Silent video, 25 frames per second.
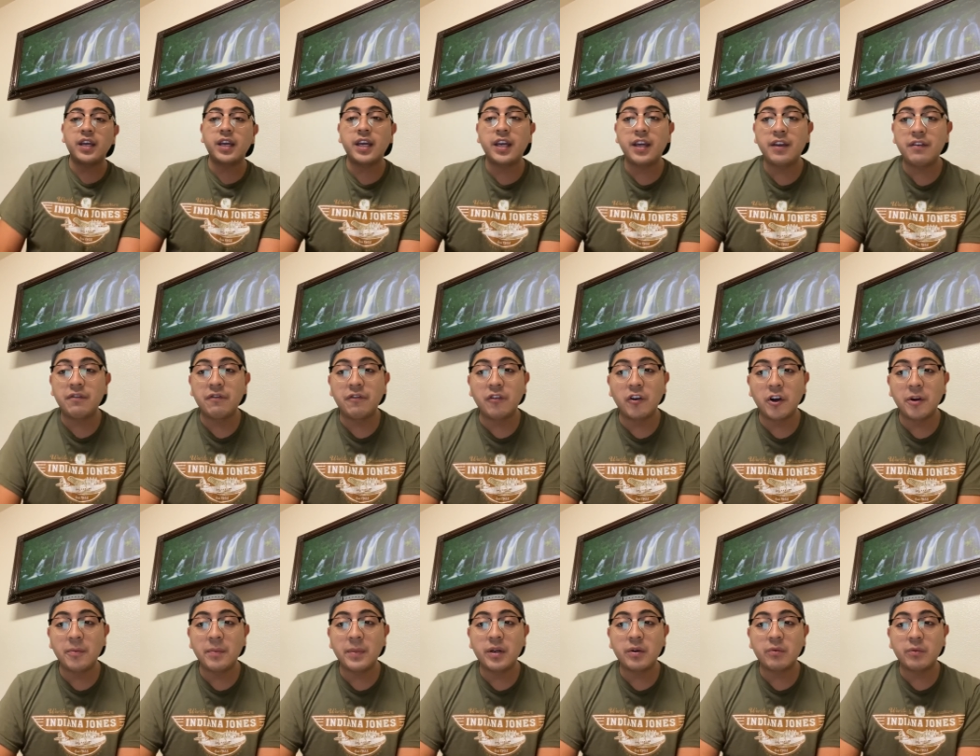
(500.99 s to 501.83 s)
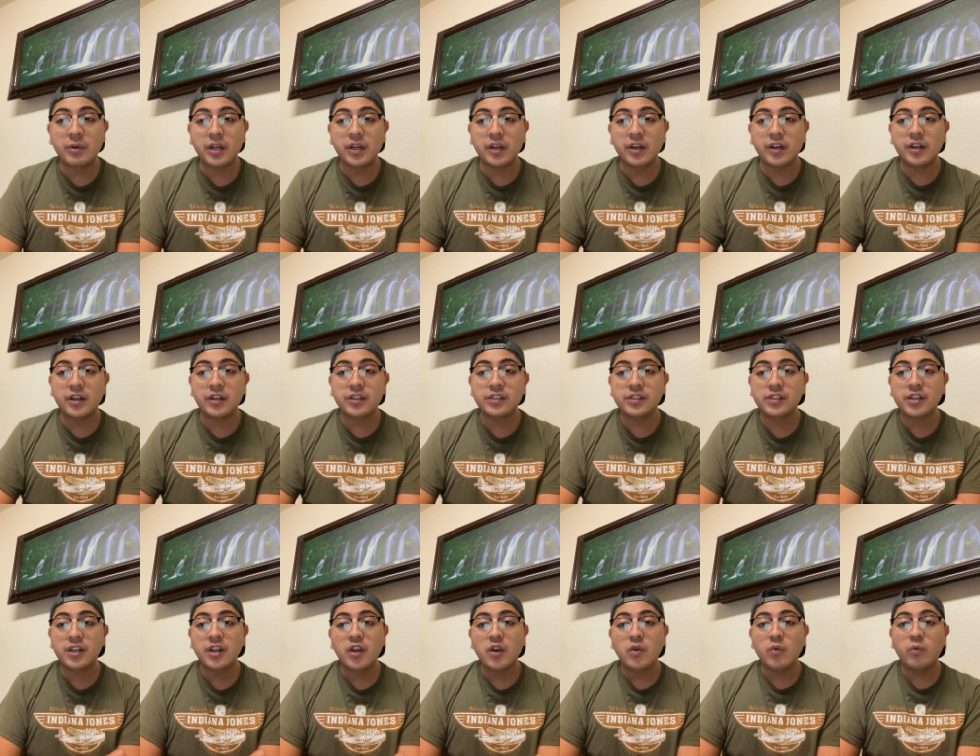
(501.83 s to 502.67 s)
informing readers
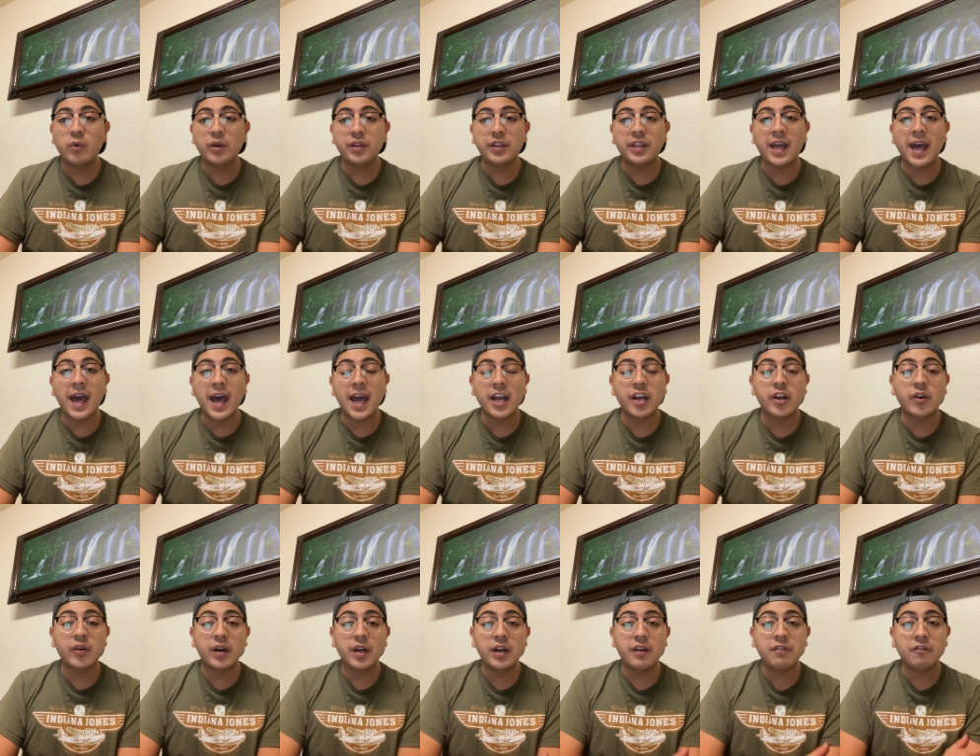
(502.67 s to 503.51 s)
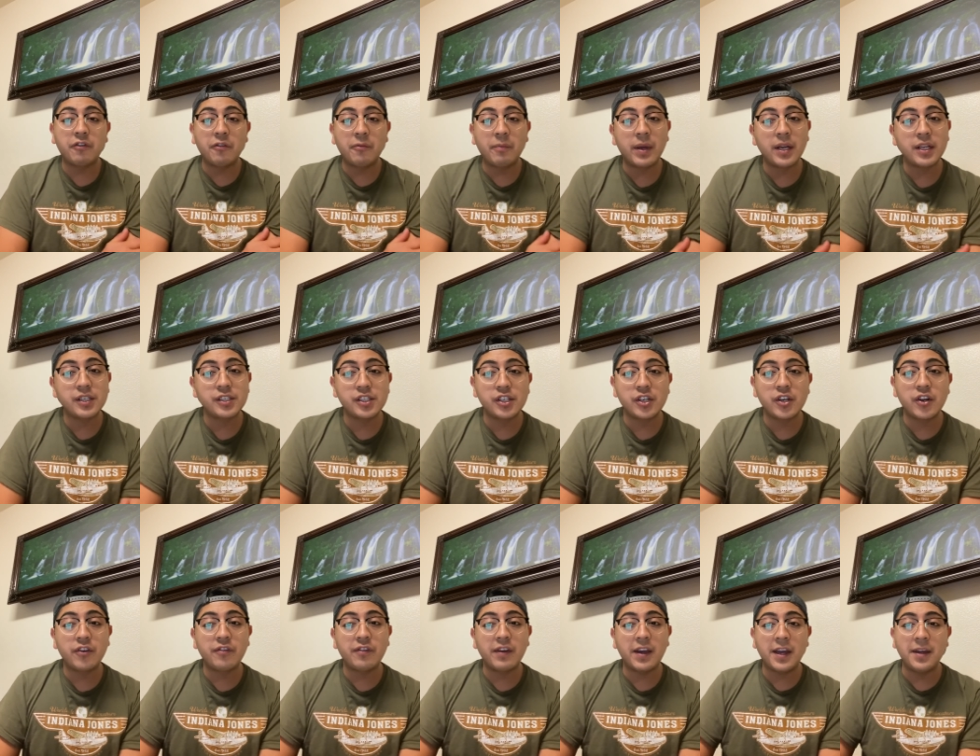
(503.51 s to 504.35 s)
with the accurate information
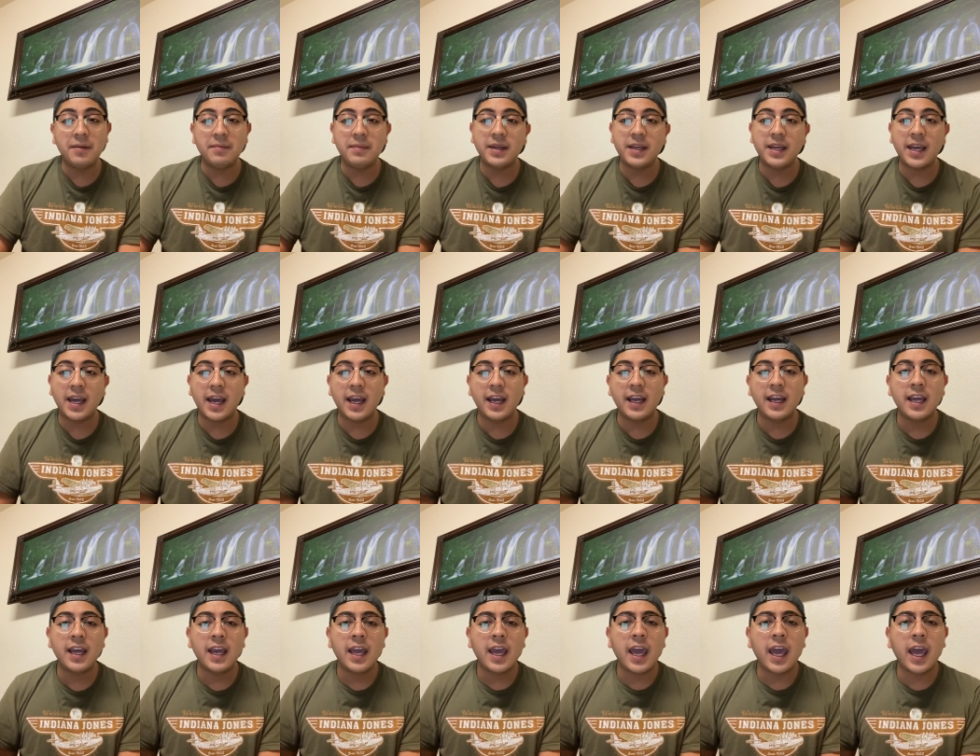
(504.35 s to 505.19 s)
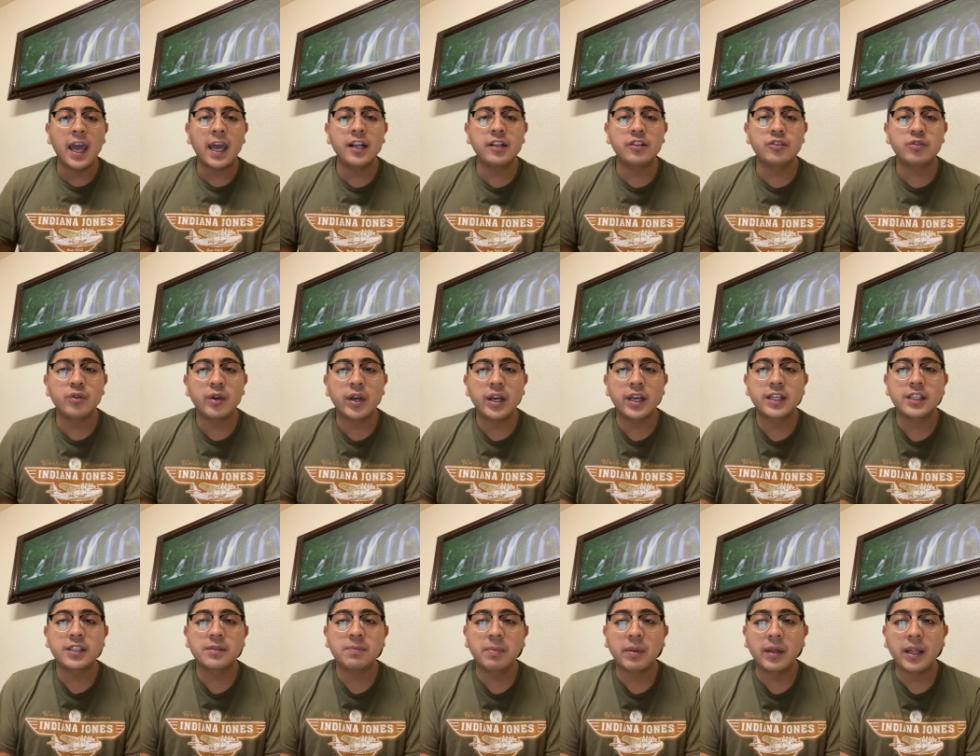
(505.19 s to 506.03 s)
of ABA and to
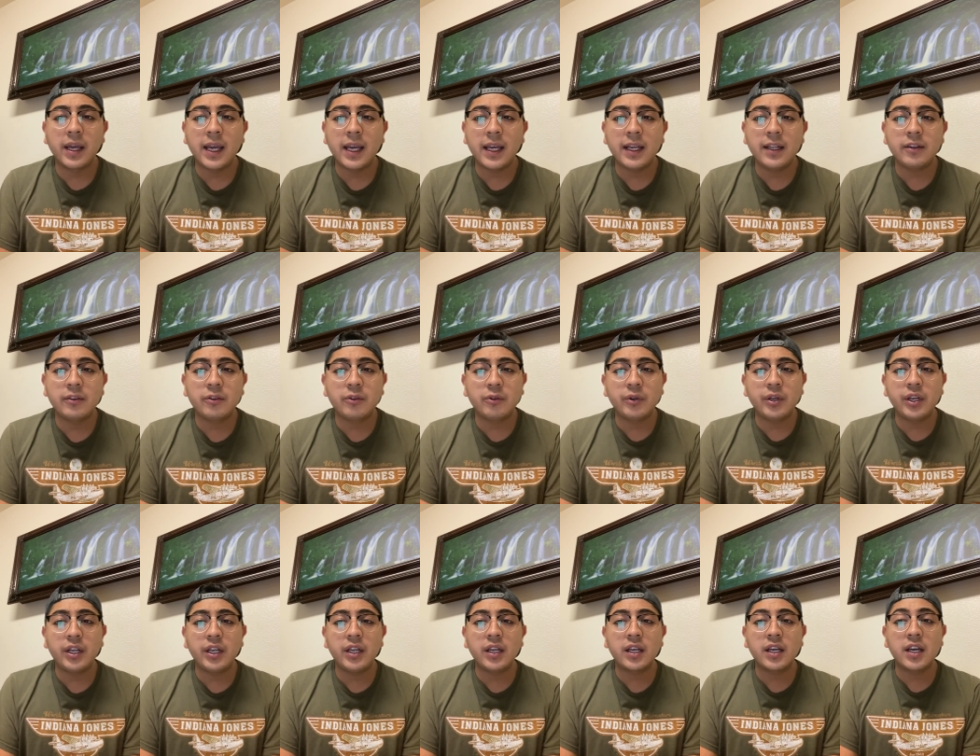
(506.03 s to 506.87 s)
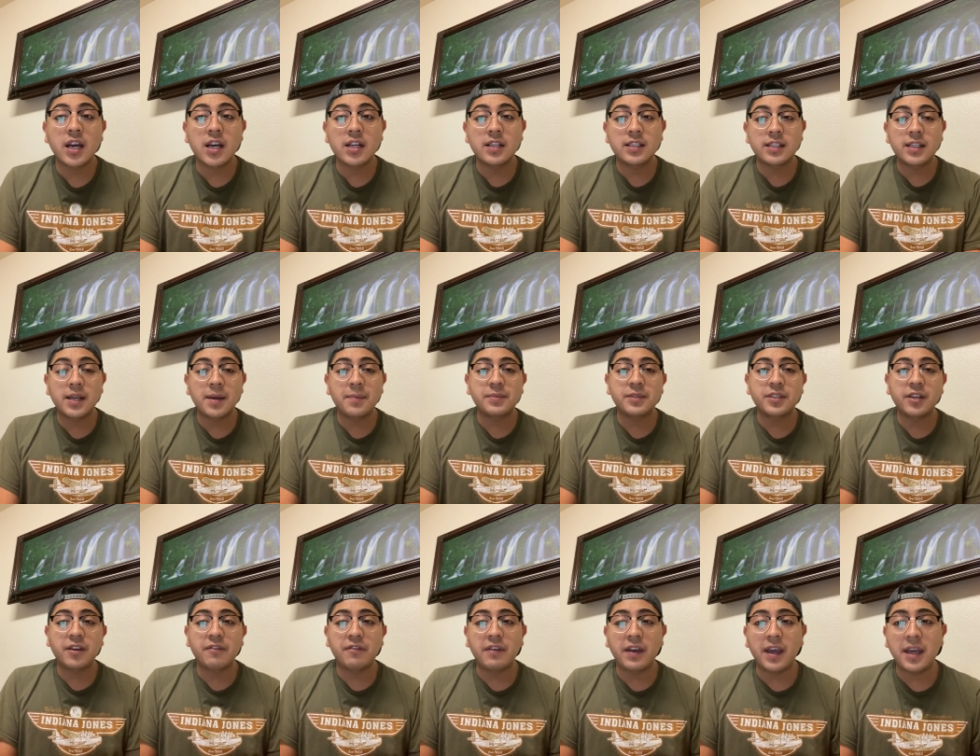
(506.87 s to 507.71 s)
explain three concepts
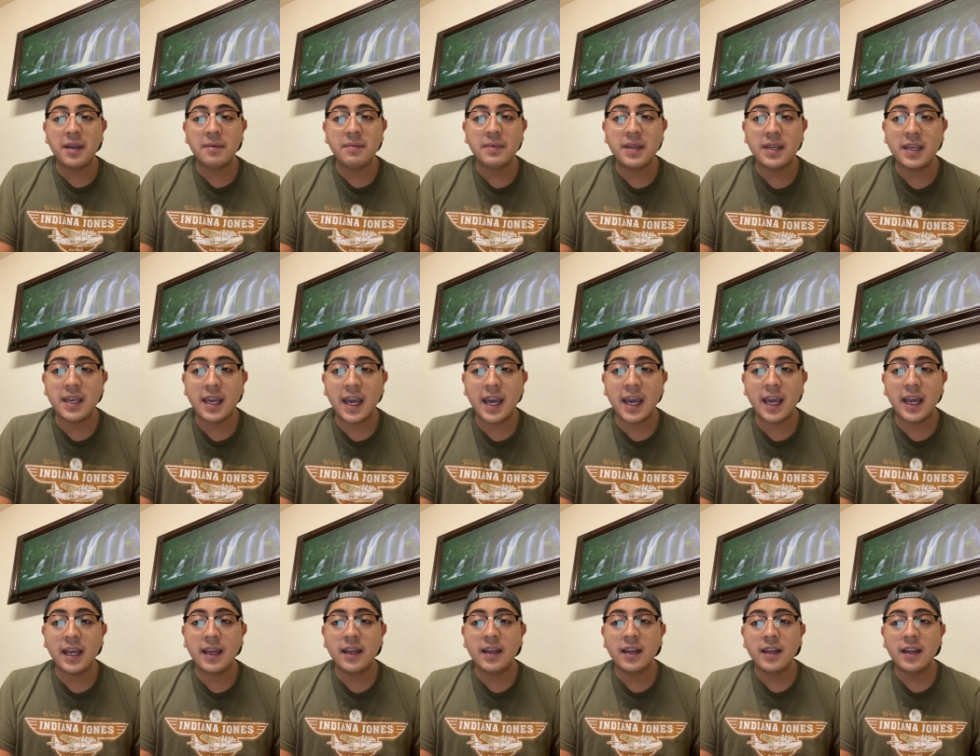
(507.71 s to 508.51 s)
of ABA,